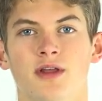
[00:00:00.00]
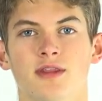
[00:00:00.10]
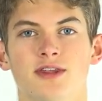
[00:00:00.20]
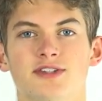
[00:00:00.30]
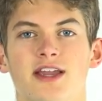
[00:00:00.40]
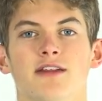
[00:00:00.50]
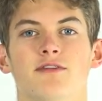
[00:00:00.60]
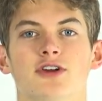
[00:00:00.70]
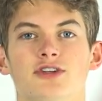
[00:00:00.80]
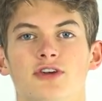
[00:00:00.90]
The second
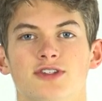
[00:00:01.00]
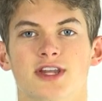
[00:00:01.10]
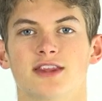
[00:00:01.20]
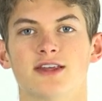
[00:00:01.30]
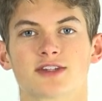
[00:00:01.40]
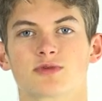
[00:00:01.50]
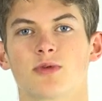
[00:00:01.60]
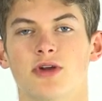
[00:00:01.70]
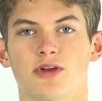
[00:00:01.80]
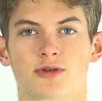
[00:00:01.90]
version looks like this,
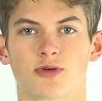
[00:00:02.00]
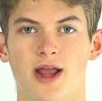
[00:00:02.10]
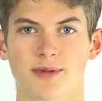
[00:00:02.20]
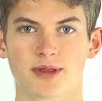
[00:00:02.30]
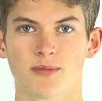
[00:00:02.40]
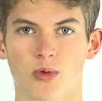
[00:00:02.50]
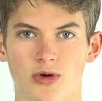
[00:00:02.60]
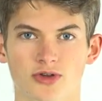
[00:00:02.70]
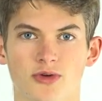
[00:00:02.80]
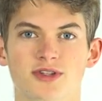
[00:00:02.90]
where you're grabbing more
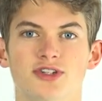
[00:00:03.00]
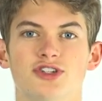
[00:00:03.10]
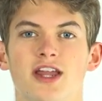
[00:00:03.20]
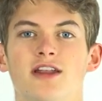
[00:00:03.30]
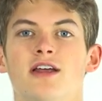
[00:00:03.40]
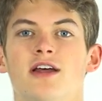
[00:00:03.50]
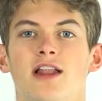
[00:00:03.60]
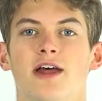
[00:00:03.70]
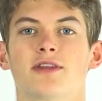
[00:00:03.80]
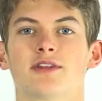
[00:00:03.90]
towards the chain,
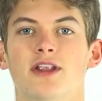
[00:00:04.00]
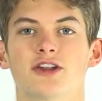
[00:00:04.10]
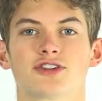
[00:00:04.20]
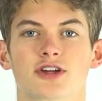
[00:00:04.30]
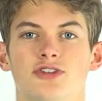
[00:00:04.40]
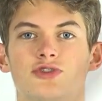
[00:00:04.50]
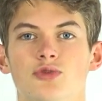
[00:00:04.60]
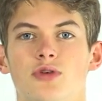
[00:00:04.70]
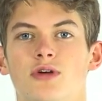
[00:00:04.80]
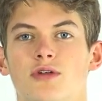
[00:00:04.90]
allowing the nunchuck
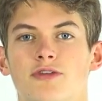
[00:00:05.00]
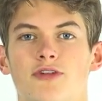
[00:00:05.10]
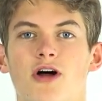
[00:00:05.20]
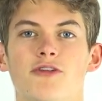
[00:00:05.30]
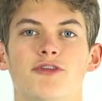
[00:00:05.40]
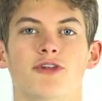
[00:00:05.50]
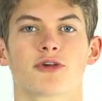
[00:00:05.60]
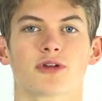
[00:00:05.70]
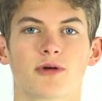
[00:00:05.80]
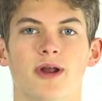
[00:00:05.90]
to revolve
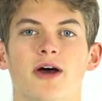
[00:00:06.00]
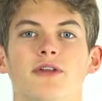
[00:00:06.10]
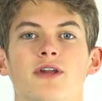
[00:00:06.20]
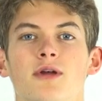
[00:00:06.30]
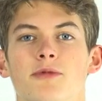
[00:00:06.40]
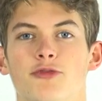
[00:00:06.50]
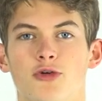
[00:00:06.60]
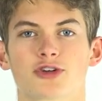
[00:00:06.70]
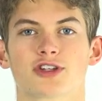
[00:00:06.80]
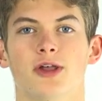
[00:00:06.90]
further around
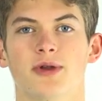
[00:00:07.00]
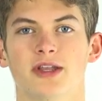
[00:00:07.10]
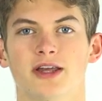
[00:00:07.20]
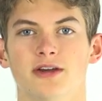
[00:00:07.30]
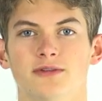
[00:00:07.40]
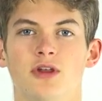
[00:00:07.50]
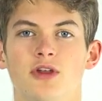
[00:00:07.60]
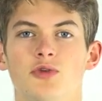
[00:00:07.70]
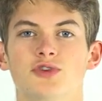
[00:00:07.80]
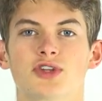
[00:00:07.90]
before slowing down.
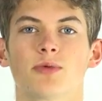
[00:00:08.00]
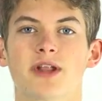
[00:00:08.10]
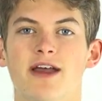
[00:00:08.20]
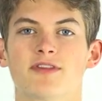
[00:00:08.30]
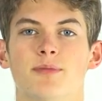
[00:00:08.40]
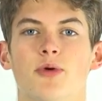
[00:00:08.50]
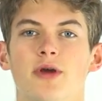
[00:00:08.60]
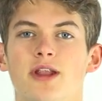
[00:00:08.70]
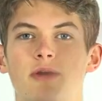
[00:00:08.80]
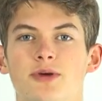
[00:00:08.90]
You still want to have the
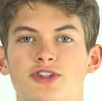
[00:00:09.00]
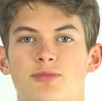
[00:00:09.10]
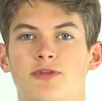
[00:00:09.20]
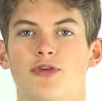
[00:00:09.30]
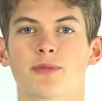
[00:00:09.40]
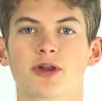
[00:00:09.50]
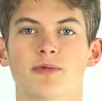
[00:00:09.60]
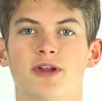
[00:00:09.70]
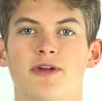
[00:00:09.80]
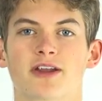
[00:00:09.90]
point at which you're performing your
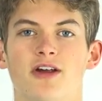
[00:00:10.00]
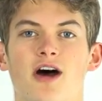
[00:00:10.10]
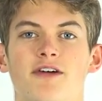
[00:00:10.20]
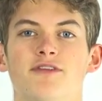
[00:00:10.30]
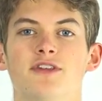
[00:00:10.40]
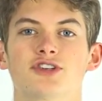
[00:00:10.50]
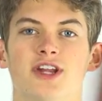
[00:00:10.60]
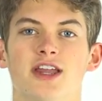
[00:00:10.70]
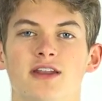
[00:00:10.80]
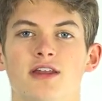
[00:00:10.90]
redirect off of the
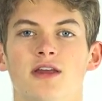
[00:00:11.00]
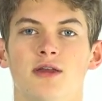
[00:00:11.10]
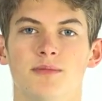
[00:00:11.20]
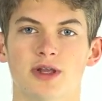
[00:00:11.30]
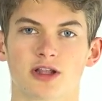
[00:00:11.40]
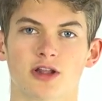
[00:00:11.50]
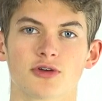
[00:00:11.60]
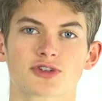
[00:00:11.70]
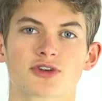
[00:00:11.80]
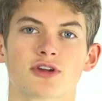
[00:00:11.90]
chain be
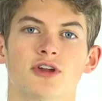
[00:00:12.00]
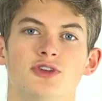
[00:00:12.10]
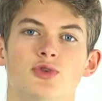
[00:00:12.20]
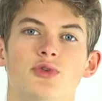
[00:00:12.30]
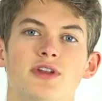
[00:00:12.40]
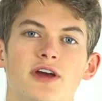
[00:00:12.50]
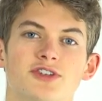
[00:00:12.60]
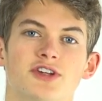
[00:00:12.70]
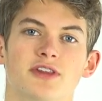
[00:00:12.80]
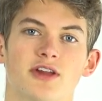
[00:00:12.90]
closer to the
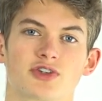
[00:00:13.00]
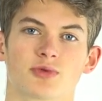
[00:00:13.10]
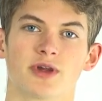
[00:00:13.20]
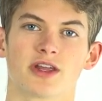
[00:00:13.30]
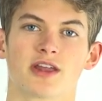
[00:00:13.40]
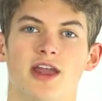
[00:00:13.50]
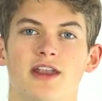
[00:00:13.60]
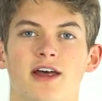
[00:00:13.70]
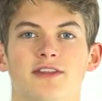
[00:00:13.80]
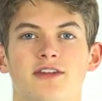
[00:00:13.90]
nunchuck that you're swinging
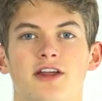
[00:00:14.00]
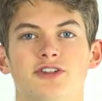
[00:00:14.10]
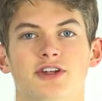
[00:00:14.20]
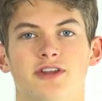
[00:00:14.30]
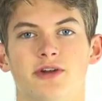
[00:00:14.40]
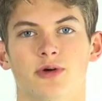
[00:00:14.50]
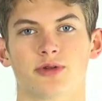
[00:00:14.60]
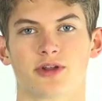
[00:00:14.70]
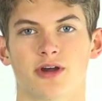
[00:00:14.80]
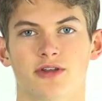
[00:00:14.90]
and not the nunchuck that you're
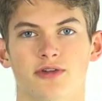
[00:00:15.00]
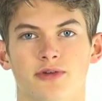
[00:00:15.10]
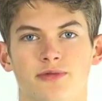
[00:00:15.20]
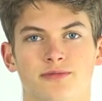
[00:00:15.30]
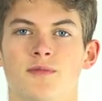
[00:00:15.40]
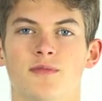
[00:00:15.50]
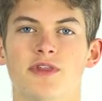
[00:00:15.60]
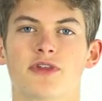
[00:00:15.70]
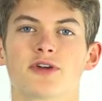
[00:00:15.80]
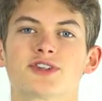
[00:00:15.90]
holding on to. The
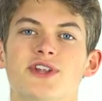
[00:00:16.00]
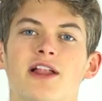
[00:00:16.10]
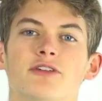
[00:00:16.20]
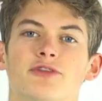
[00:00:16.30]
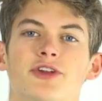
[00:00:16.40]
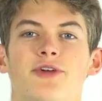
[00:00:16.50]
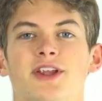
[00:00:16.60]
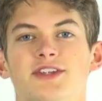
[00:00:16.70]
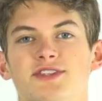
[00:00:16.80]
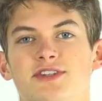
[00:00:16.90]
third style of
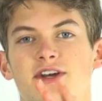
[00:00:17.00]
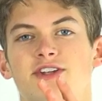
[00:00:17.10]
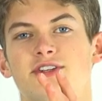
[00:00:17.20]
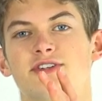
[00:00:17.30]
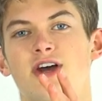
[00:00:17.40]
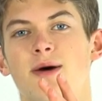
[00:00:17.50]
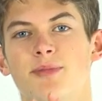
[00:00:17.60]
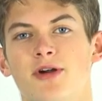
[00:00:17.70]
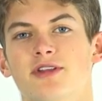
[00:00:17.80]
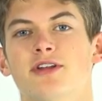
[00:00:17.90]
redirect is to touch the top
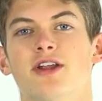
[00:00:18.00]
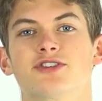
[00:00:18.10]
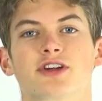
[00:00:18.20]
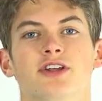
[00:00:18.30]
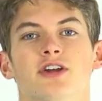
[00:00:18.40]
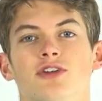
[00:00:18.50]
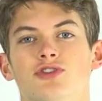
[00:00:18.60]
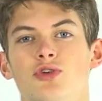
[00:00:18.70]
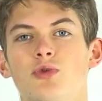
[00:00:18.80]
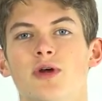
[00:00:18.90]
part of the nunchuck
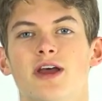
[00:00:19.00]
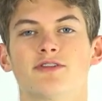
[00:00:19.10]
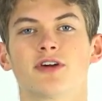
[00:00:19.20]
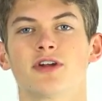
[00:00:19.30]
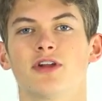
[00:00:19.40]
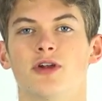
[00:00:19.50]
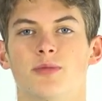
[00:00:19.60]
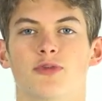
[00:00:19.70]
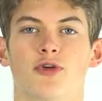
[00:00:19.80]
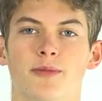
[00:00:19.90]
to whatever you're
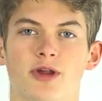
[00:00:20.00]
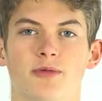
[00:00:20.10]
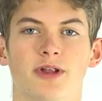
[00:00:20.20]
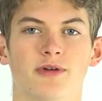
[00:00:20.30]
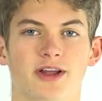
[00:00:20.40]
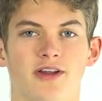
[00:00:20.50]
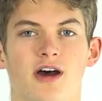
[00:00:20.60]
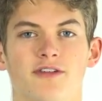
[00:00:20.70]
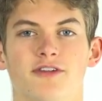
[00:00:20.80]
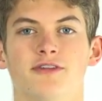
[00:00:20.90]
performing your redirect
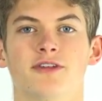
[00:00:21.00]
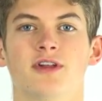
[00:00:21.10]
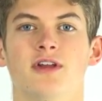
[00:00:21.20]
off of.